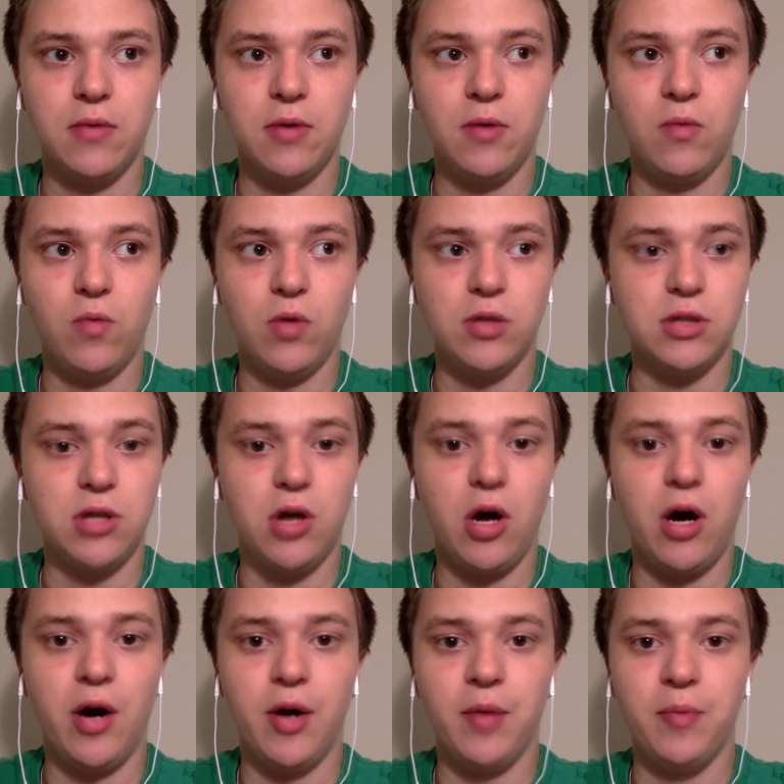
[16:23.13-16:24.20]
was
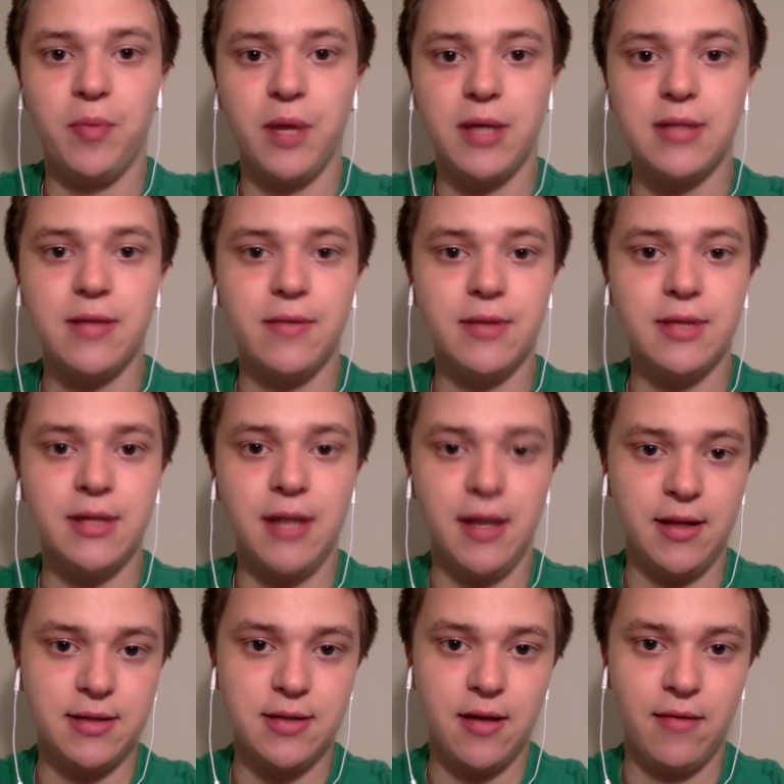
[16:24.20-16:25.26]
gone by
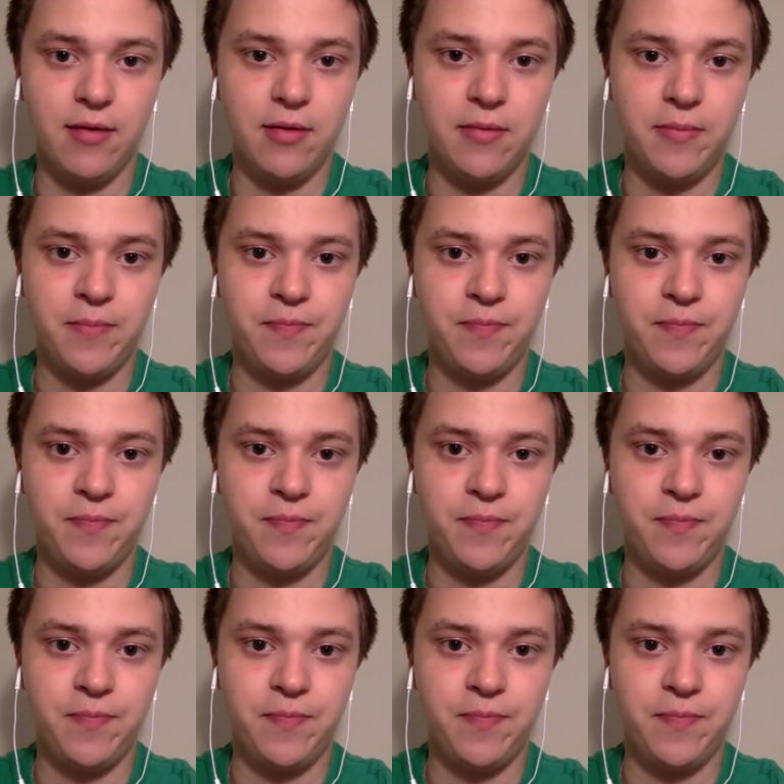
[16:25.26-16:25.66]
1787,